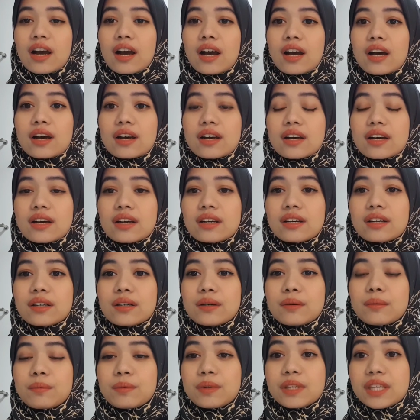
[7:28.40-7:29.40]

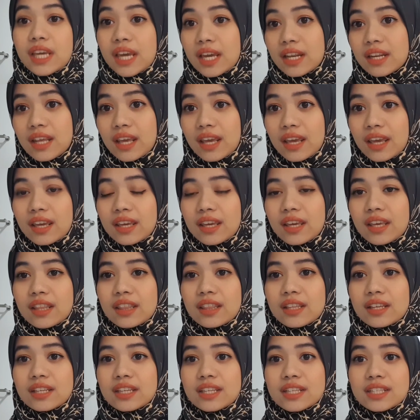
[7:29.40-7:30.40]
DNA
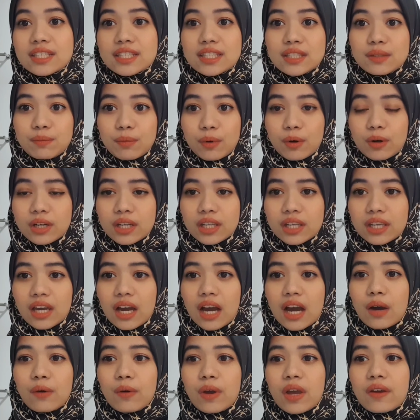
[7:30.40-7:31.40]
in the diseased body.
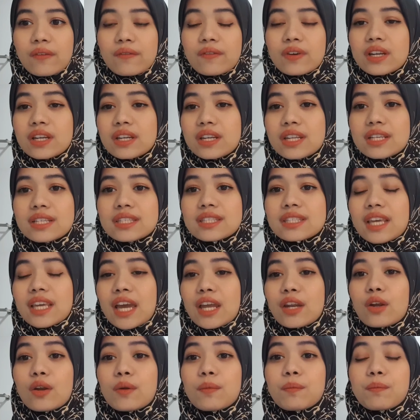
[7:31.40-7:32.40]
However, this
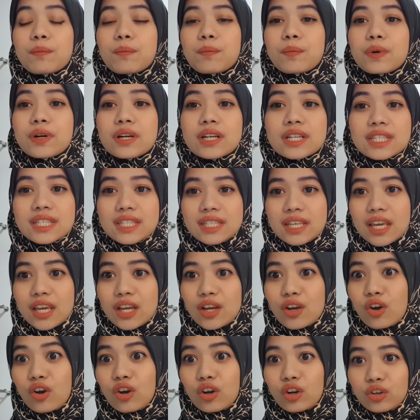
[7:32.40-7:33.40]
cannot per
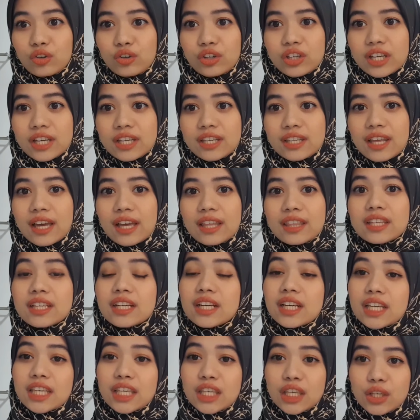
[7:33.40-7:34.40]
se concluded that the
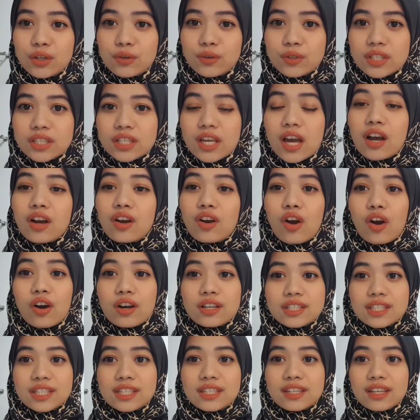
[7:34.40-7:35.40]
accused
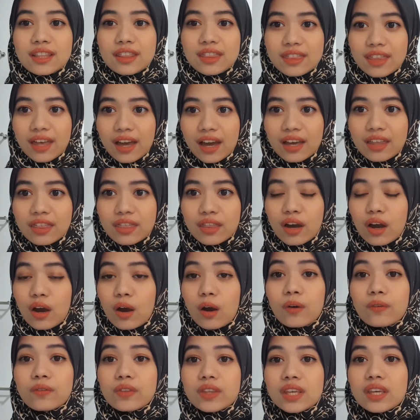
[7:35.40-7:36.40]
causing the death
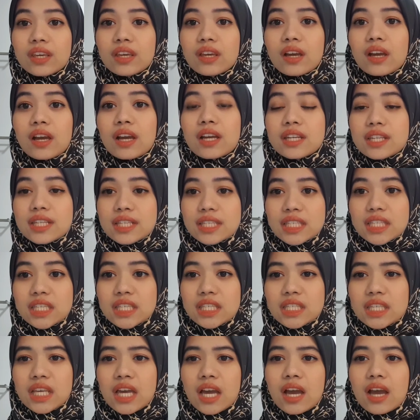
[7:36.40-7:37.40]
of the
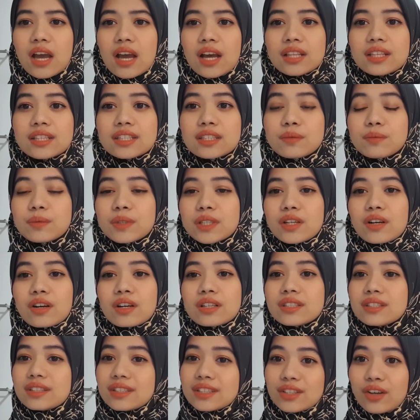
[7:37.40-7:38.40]
disease. This is
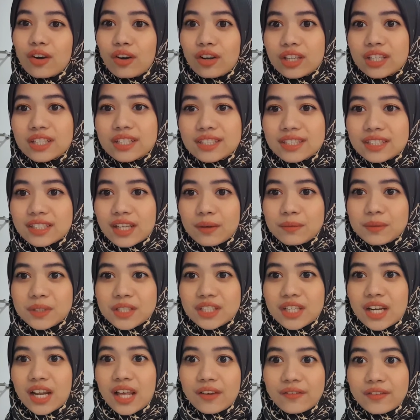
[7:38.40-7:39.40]
because it is only a
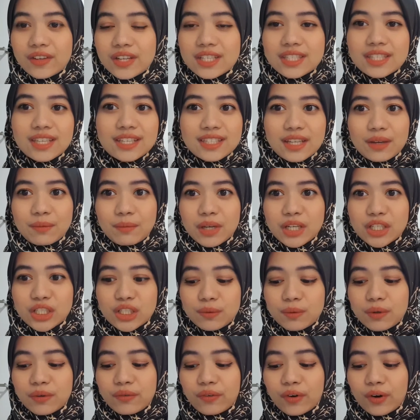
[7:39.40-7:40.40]
circumstantial evidence, as I
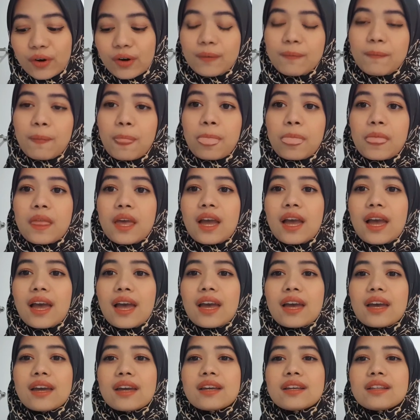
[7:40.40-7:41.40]
mentioned before,
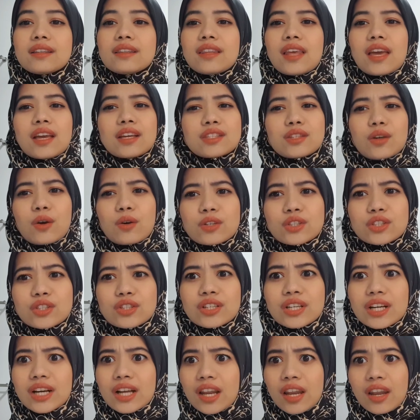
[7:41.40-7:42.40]
and there is
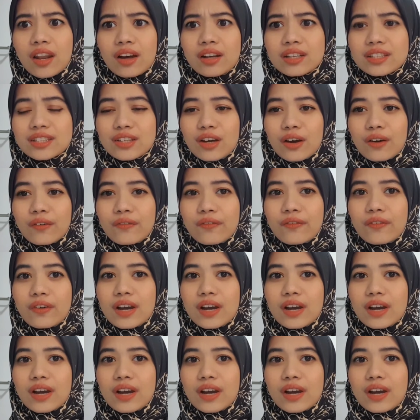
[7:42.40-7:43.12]
also a lot of